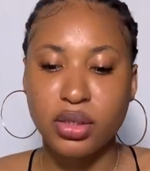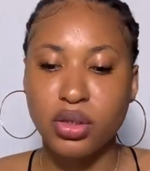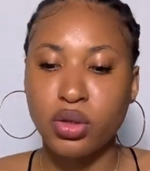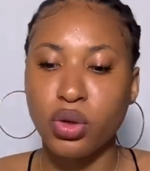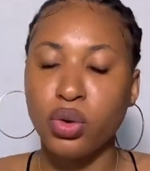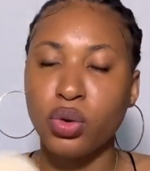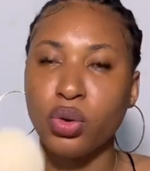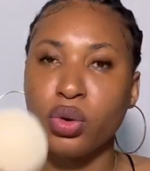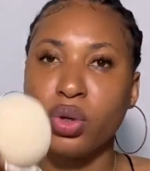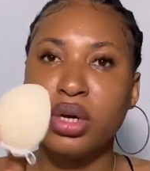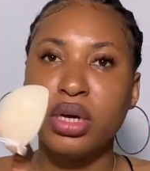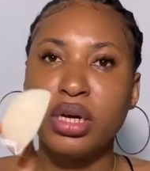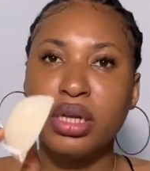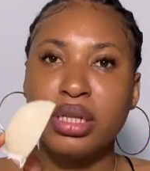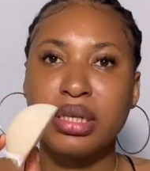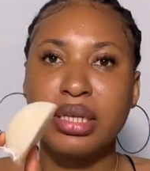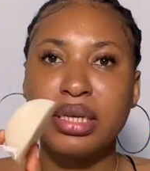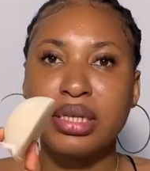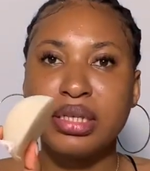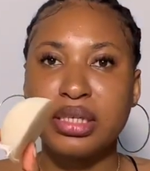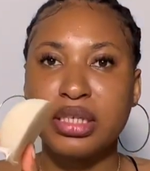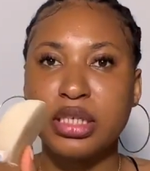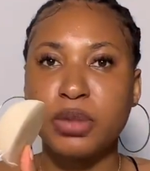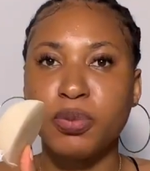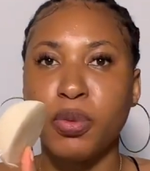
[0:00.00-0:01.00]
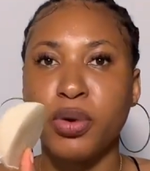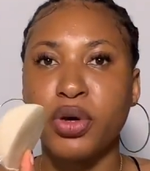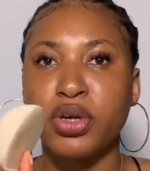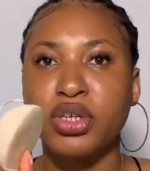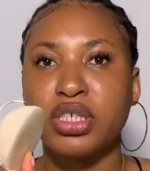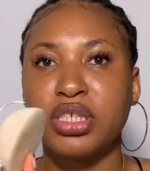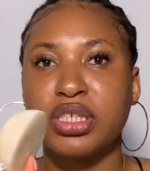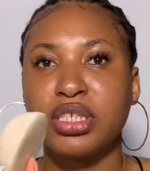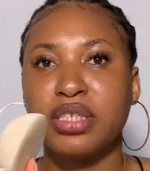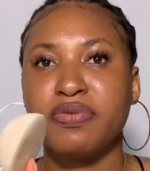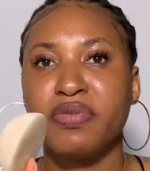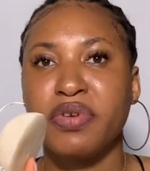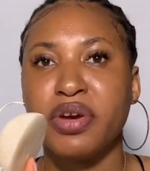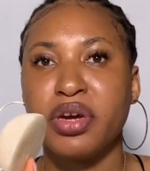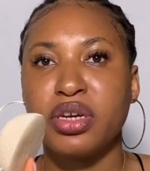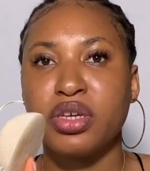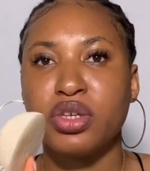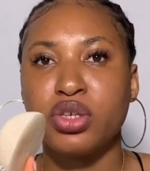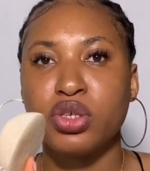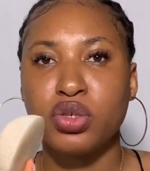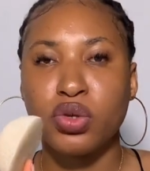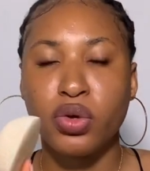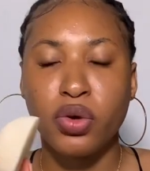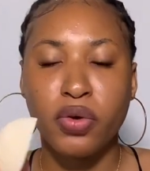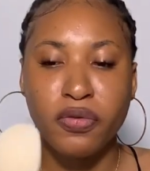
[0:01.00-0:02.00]
So this sponge is very
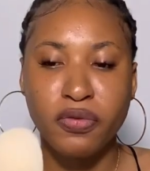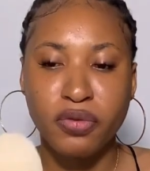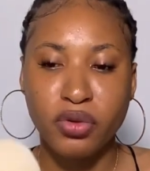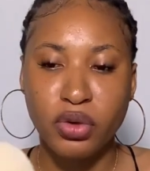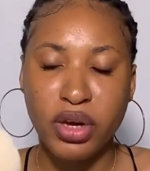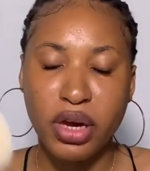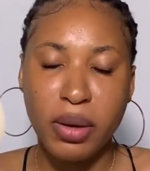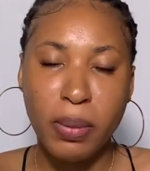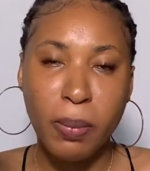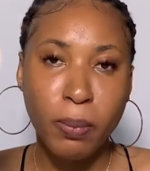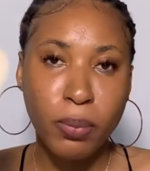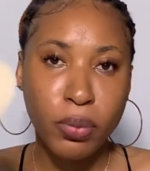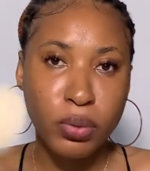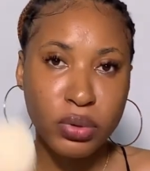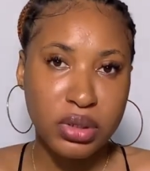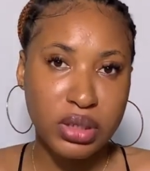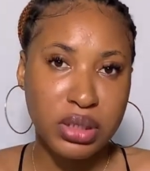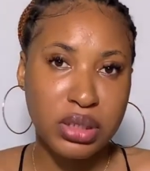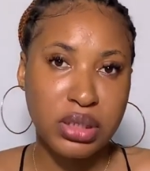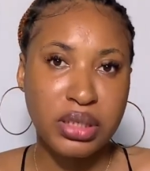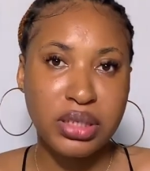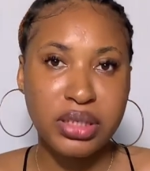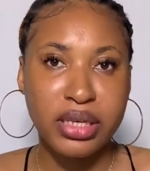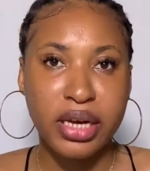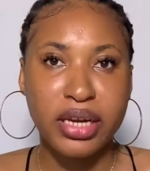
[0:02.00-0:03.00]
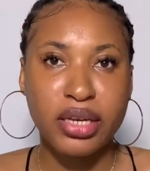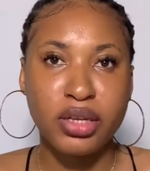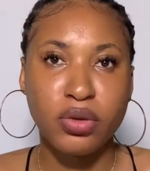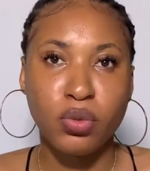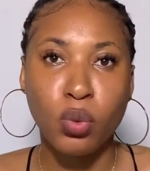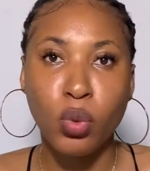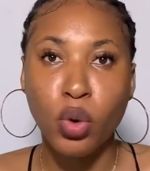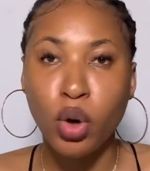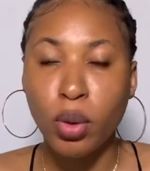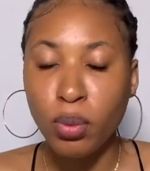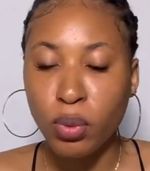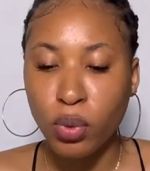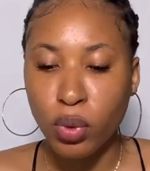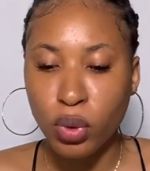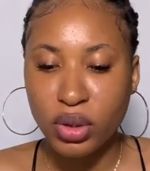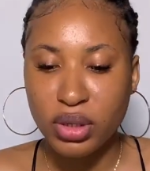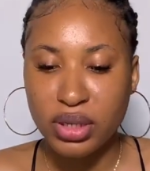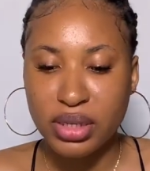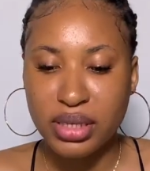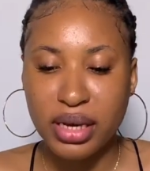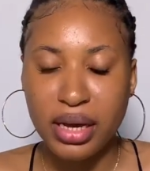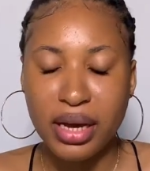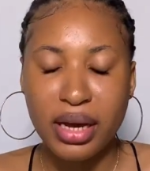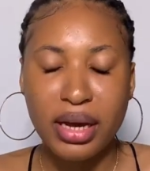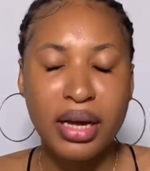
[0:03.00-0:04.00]
soft. You can put it inside the warm
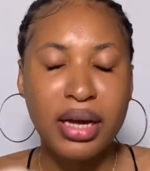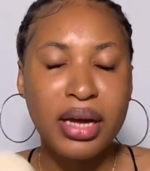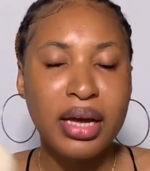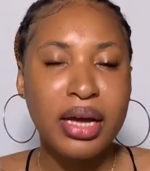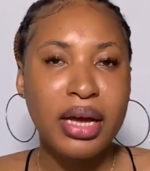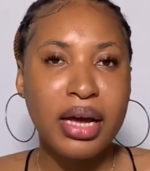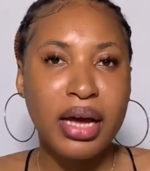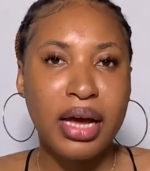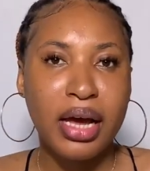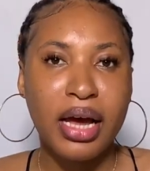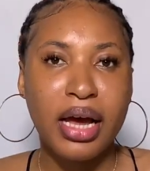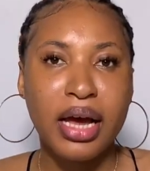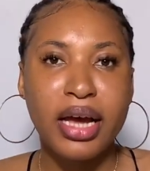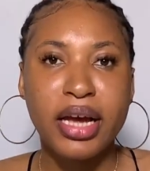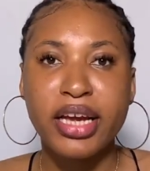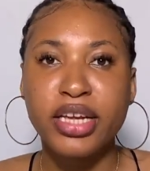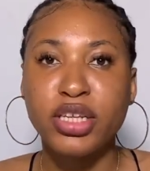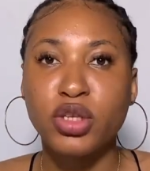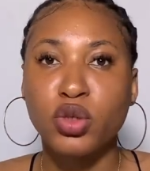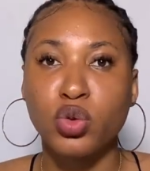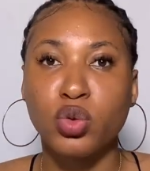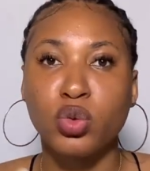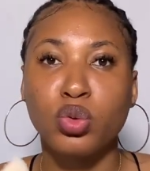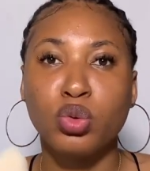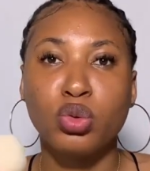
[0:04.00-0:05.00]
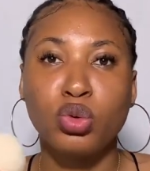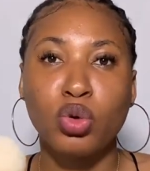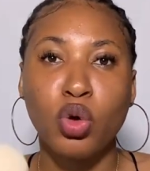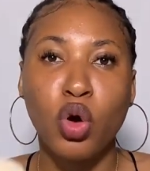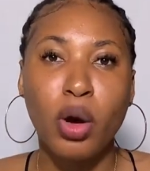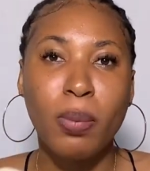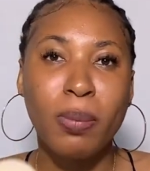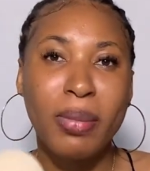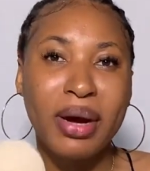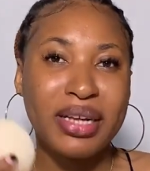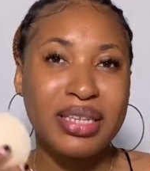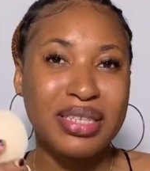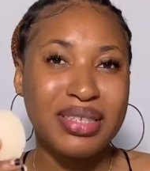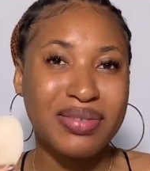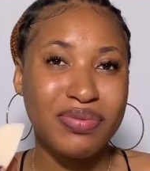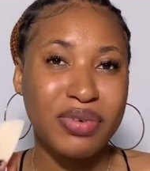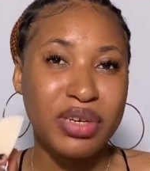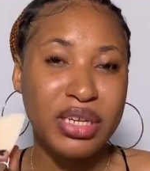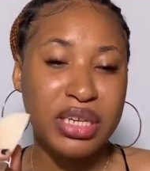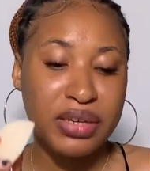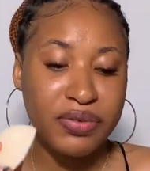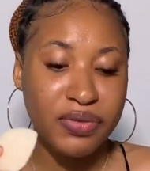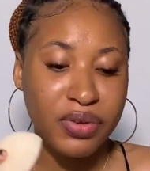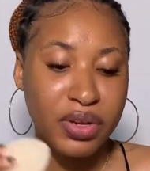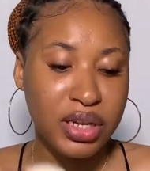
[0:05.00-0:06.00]
water and it would come out
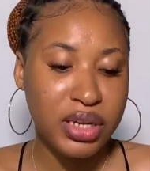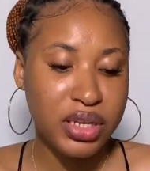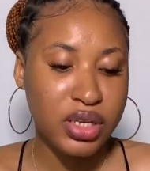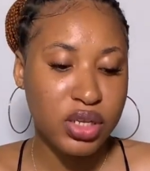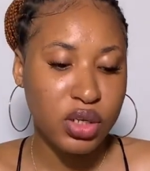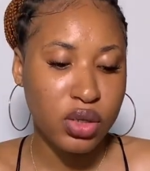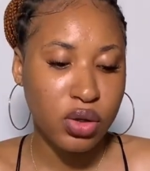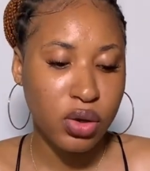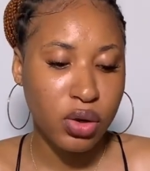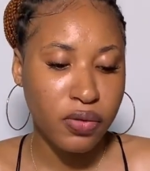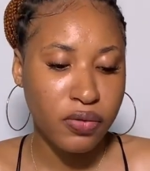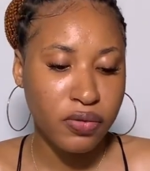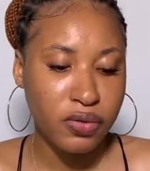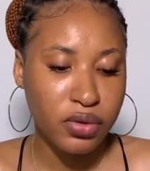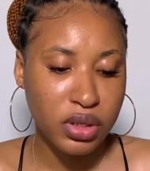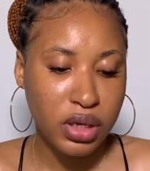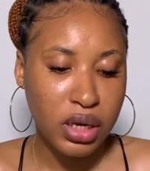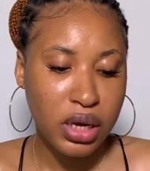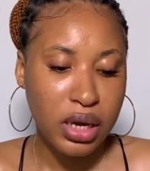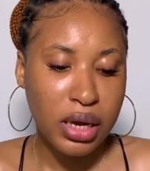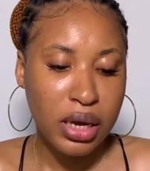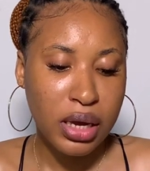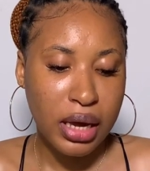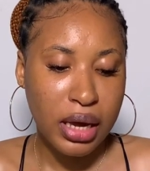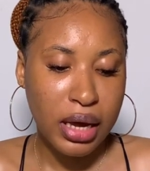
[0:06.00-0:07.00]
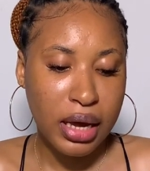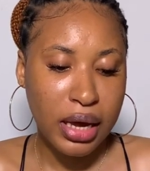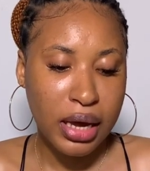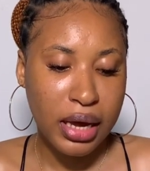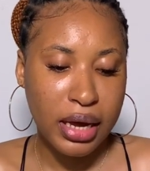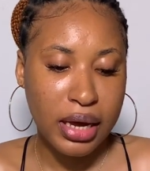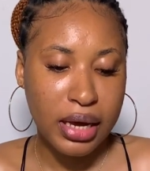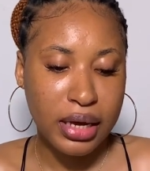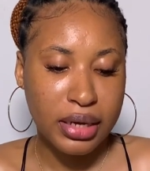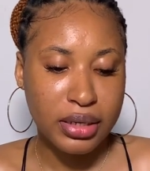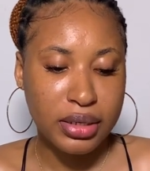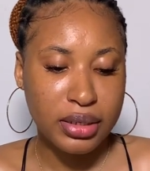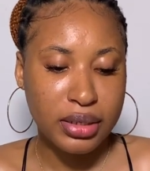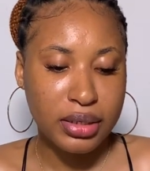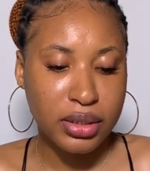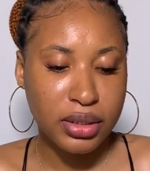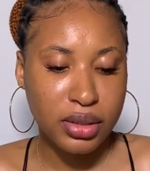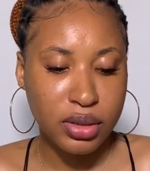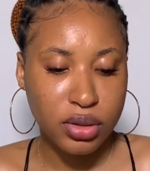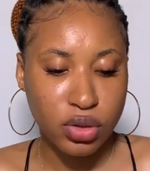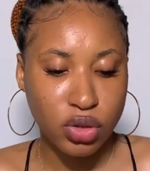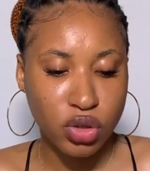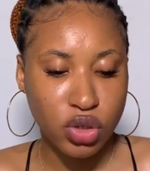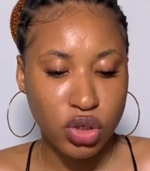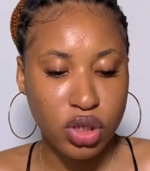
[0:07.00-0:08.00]
really, really soft and
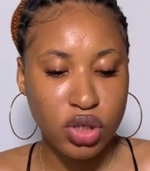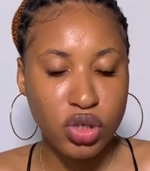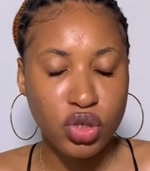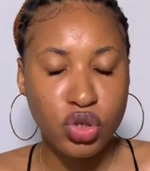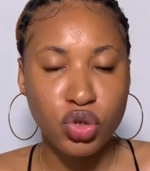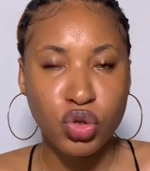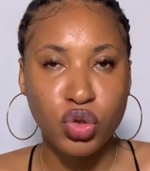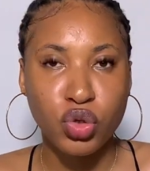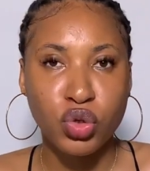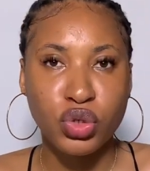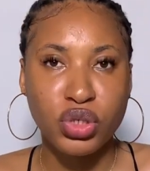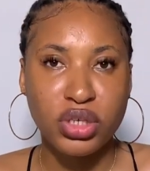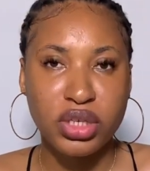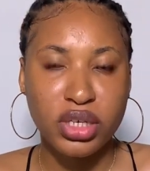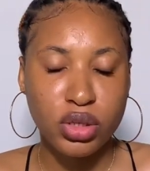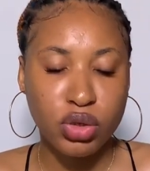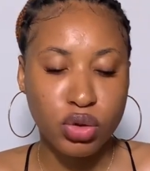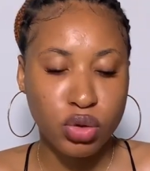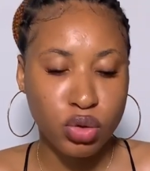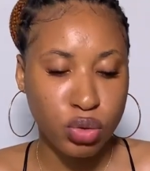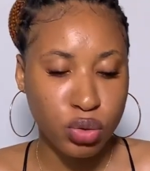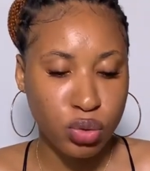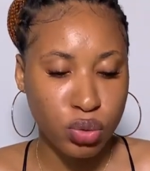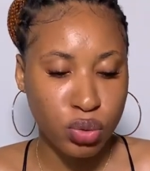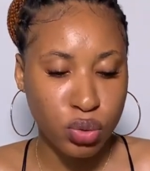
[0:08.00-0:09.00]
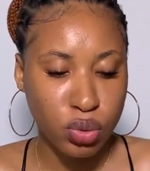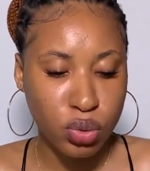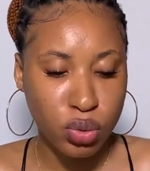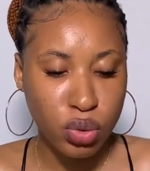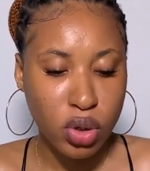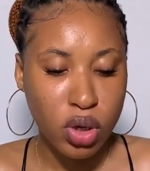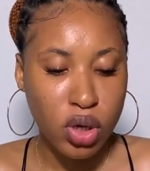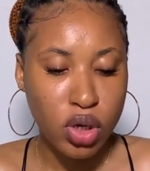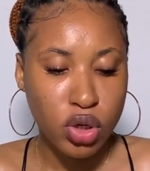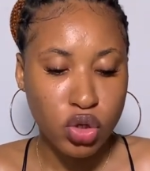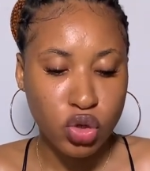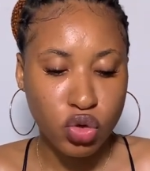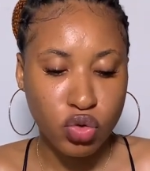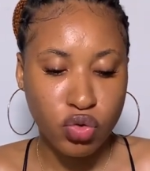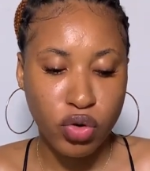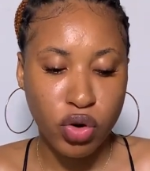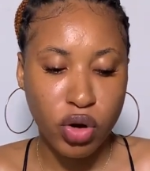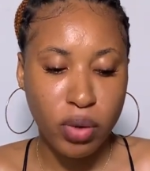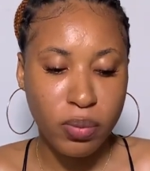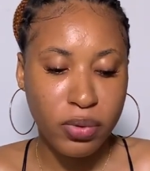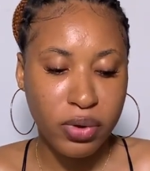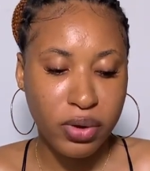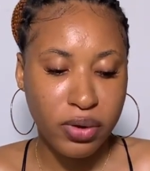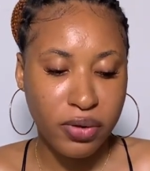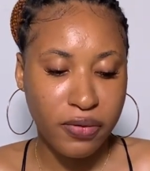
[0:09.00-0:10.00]
just use it to
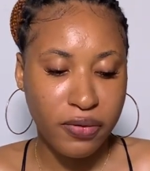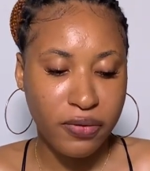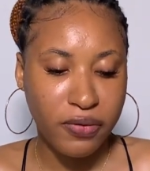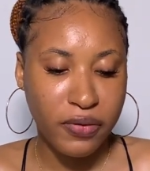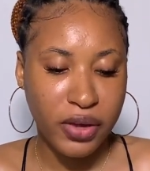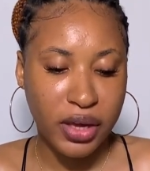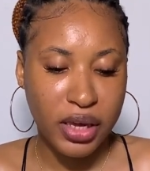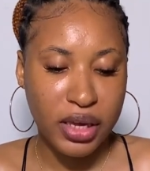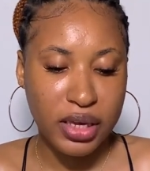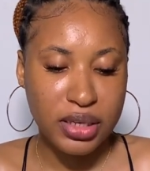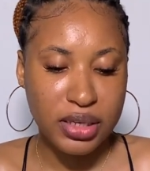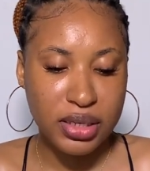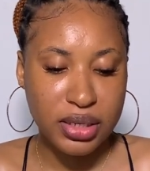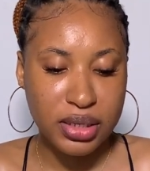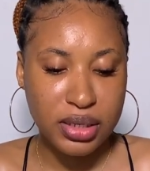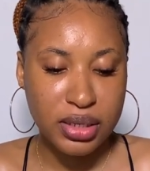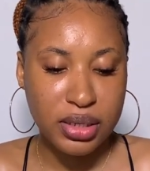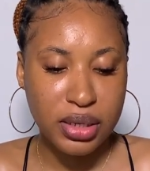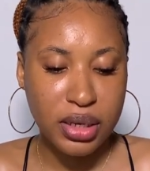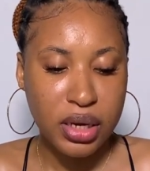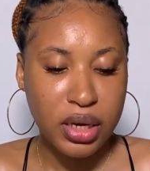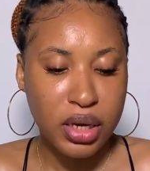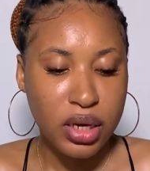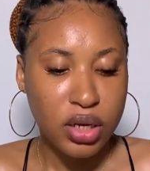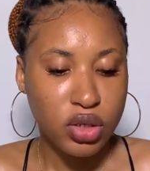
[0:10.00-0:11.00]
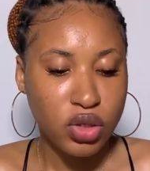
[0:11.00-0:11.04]
scrub your face.